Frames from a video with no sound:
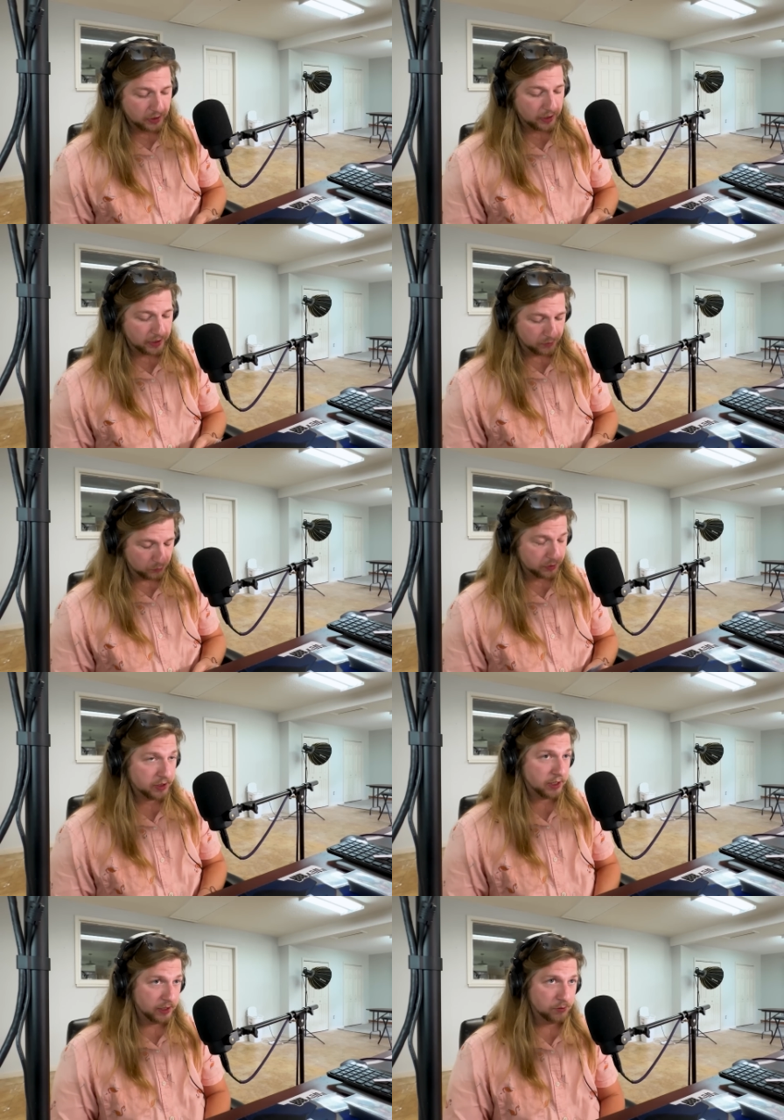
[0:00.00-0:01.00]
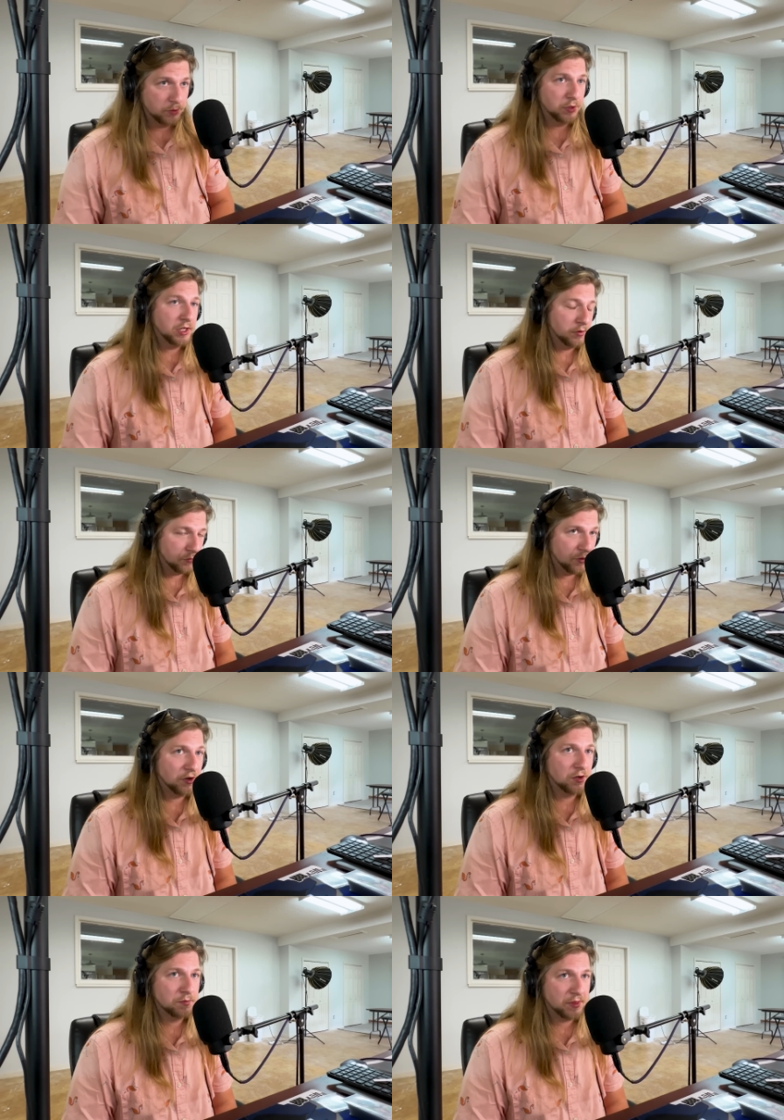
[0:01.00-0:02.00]
And can we
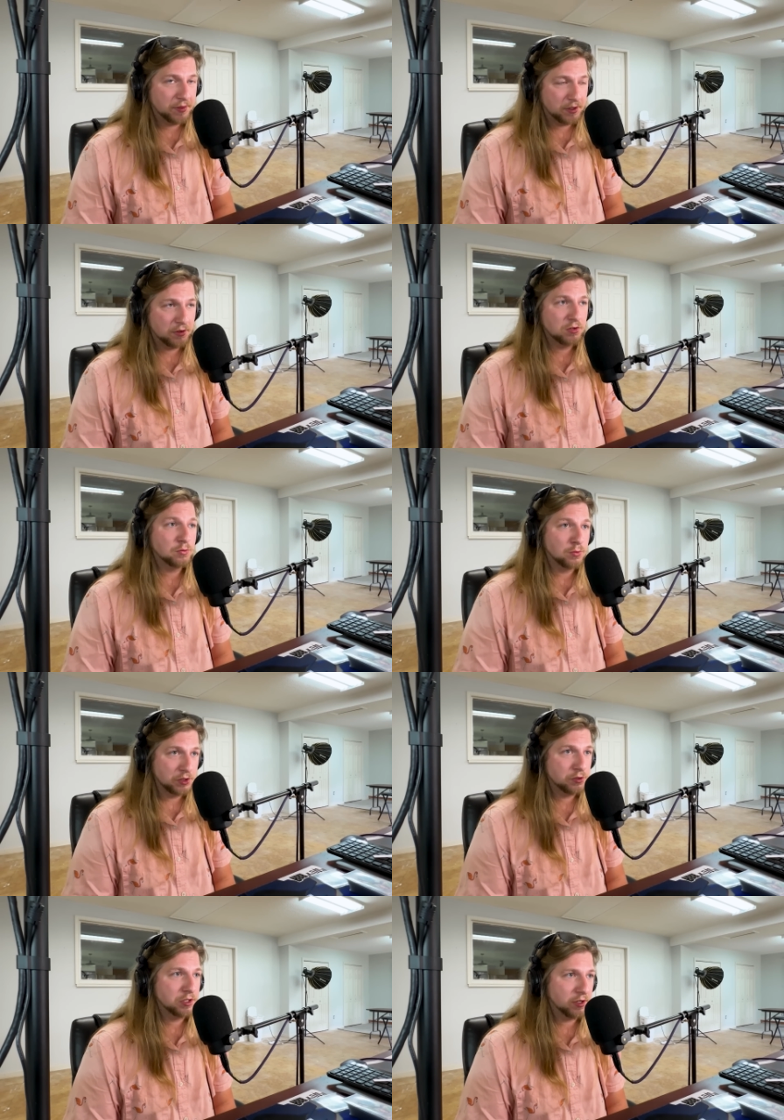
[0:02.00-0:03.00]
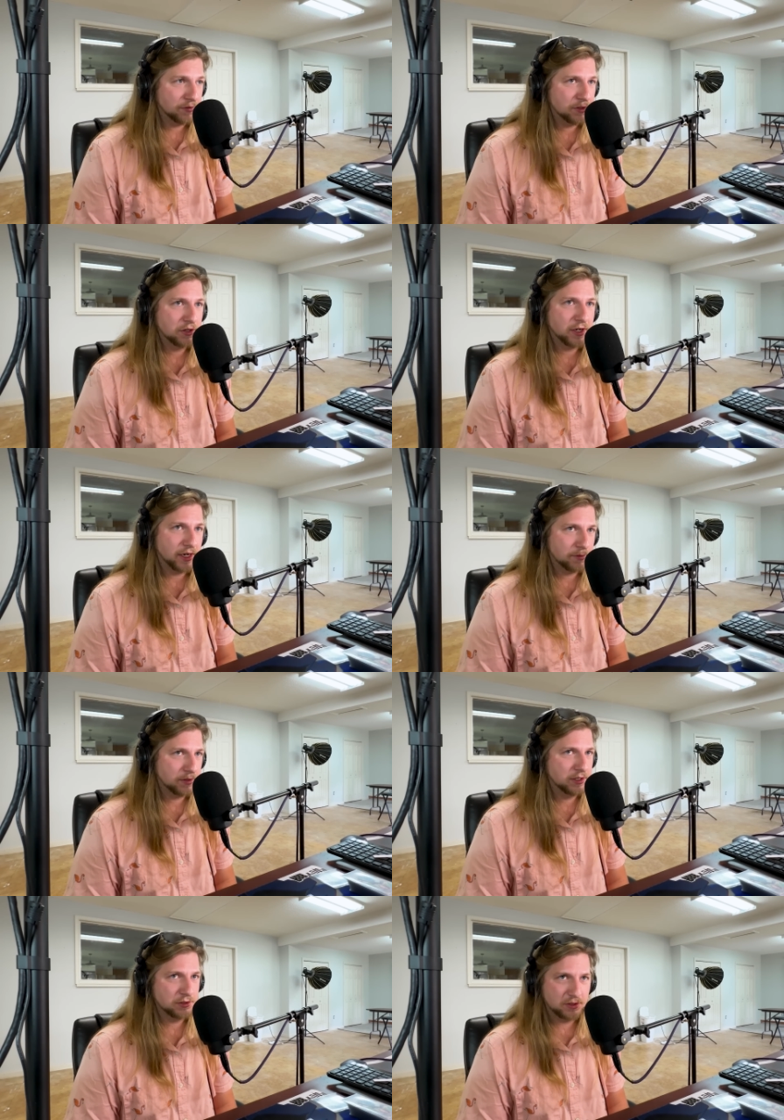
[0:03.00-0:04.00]
confirm that there is one trigger left in your deck?
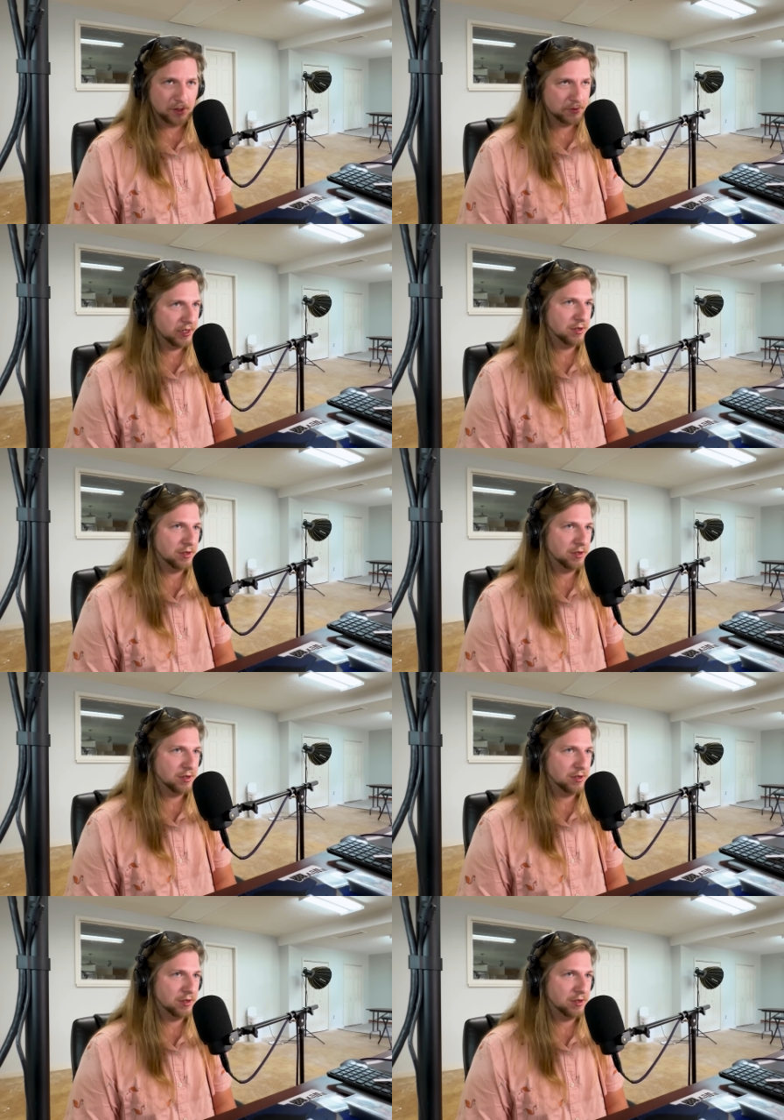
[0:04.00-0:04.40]
Just double count.